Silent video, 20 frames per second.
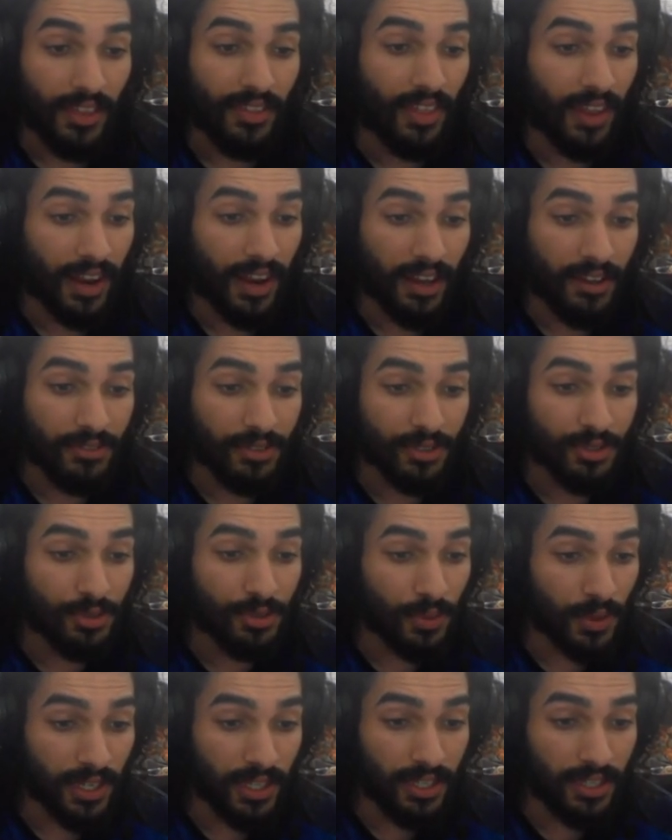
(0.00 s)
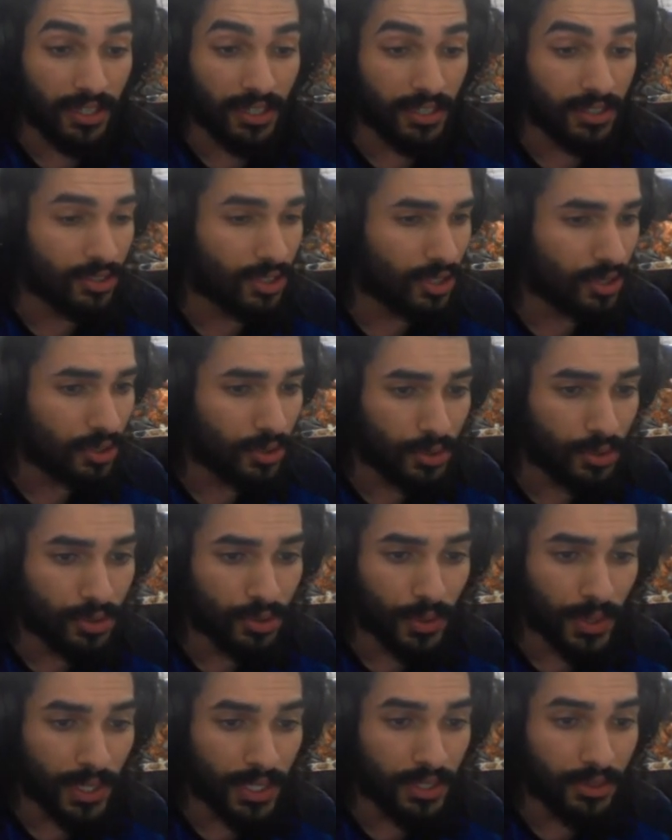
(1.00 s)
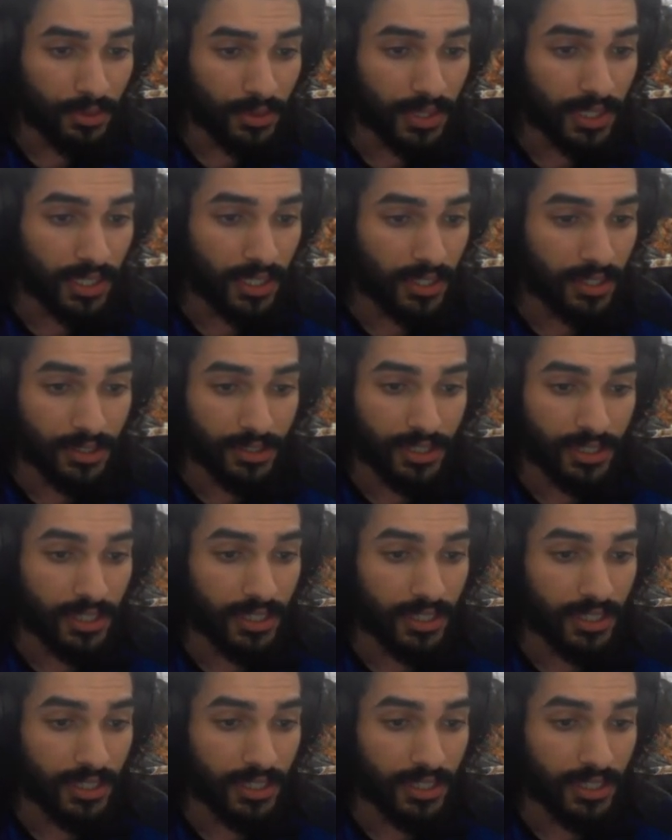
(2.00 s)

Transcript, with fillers: that after 22, 23 years,